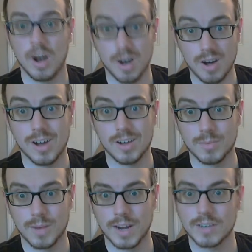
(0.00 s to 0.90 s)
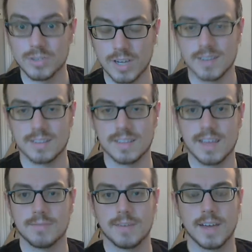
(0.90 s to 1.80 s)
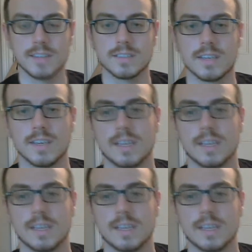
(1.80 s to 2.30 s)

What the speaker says: on when I shot it that fast.